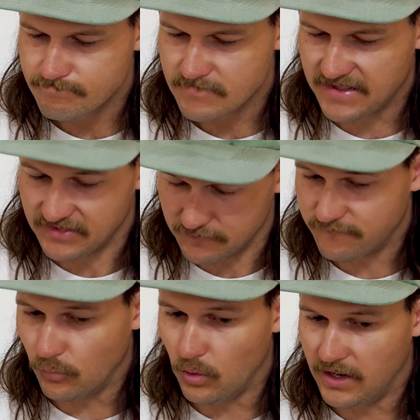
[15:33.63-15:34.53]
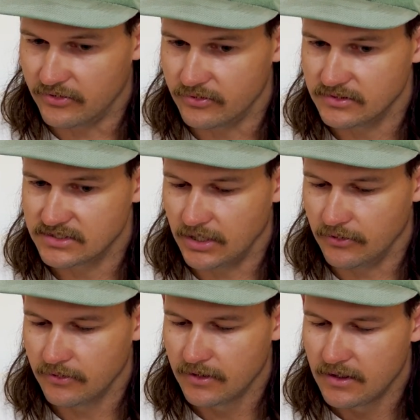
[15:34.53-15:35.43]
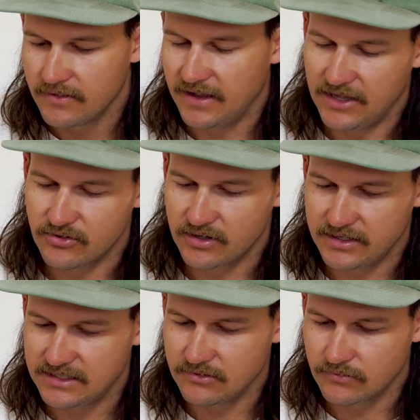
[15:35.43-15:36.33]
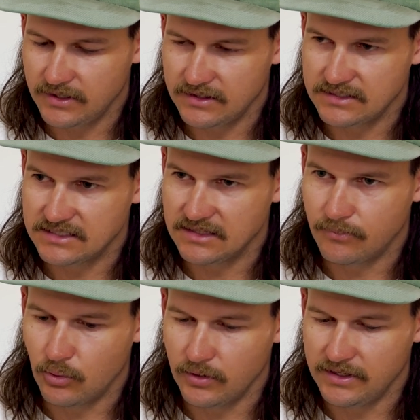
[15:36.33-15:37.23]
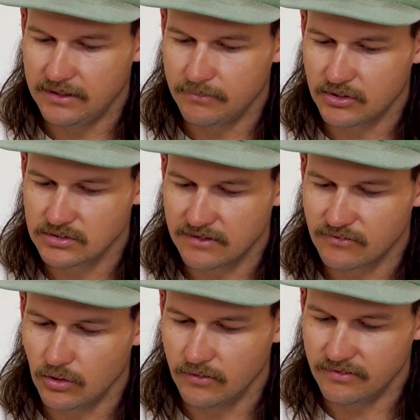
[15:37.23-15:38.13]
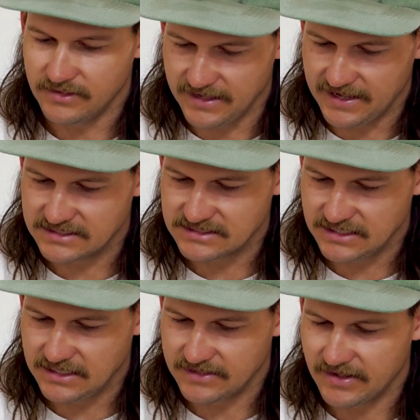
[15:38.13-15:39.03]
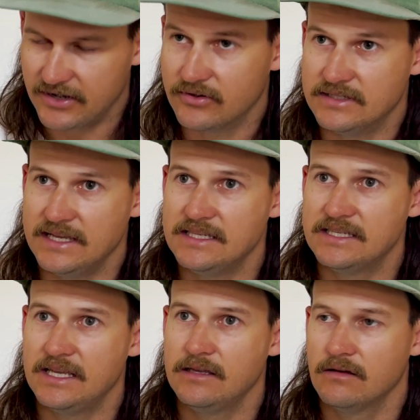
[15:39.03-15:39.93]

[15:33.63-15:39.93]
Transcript: then a 400. So the 100 I didn't really see the point in because I've got the SE and the 100 DC.